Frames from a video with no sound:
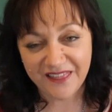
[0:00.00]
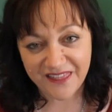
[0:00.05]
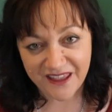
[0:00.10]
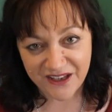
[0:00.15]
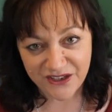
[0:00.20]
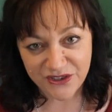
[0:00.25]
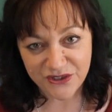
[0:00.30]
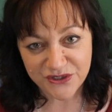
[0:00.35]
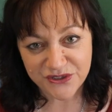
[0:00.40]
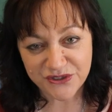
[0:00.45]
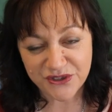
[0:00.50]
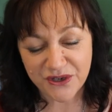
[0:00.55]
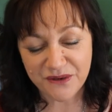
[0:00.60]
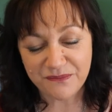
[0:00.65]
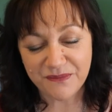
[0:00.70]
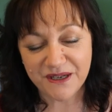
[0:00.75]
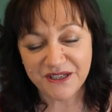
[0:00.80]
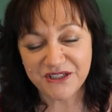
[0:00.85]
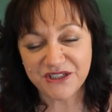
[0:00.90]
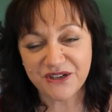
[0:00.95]
Thank you so
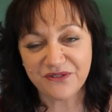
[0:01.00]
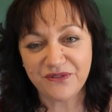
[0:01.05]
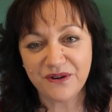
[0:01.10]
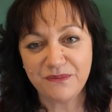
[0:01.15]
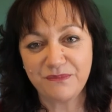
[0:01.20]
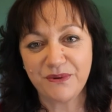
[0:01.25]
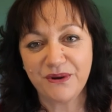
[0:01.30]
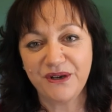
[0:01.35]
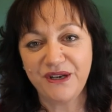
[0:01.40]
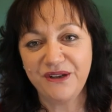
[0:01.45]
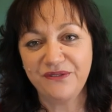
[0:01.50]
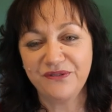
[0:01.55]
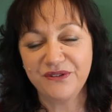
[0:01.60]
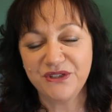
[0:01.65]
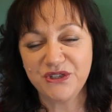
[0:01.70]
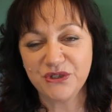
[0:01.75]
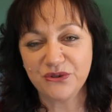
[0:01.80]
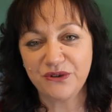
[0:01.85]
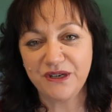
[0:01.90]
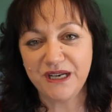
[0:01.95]
much, everybody, for
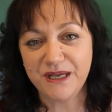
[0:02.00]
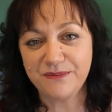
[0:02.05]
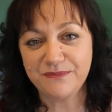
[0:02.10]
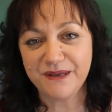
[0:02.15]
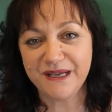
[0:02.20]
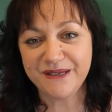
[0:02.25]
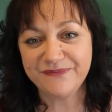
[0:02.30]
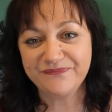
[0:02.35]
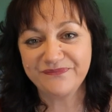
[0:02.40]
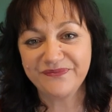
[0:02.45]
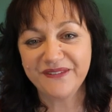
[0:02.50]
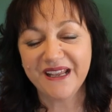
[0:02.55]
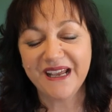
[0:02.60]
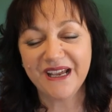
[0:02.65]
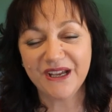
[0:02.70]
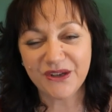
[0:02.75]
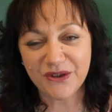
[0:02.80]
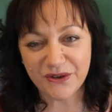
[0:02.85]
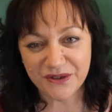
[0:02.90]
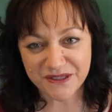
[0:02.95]
joining me,
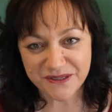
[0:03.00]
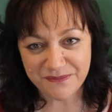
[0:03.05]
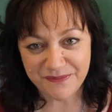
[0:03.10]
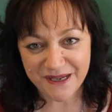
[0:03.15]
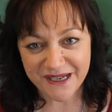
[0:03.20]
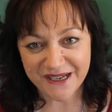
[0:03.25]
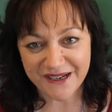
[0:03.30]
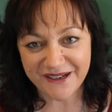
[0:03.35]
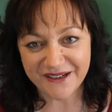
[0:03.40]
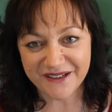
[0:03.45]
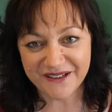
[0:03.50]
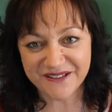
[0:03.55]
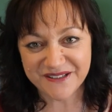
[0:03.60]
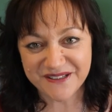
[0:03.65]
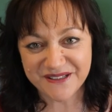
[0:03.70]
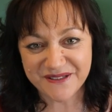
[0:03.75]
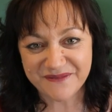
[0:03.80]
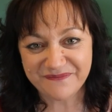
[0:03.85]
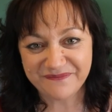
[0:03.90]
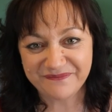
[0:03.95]
and cosmic
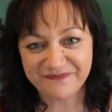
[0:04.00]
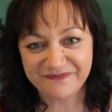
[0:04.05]
hugs.